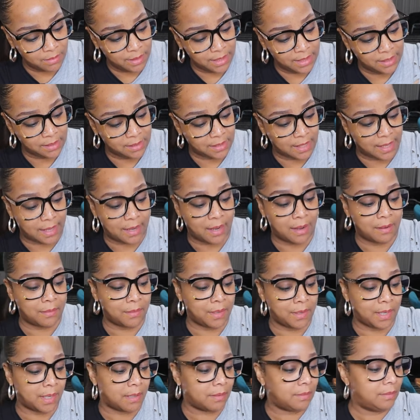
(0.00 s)
What is that? I
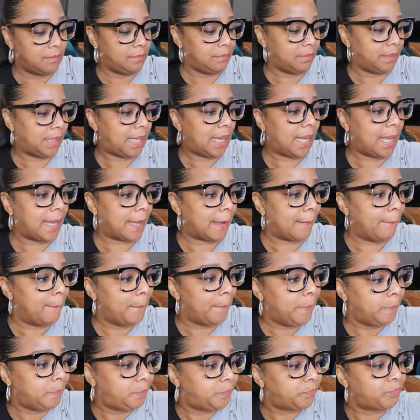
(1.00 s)
don't know, but I like
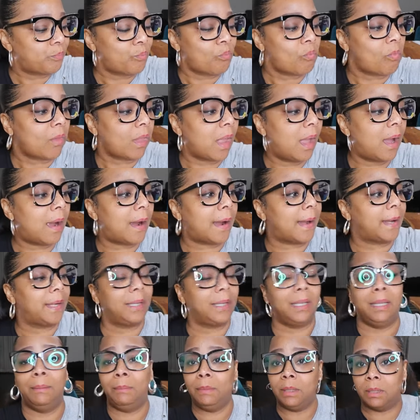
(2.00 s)
it. All
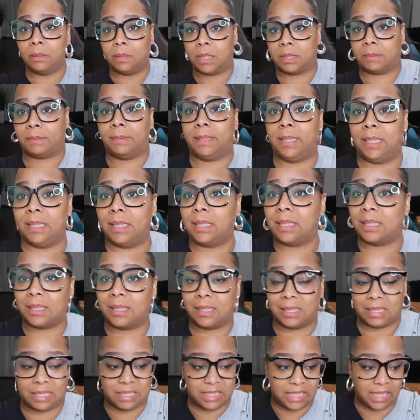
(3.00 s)
right, let me go wash my hands
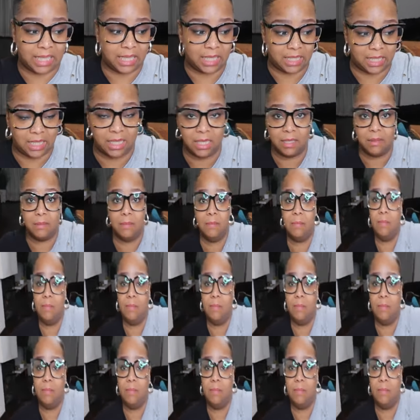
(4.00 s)
because it's sticky.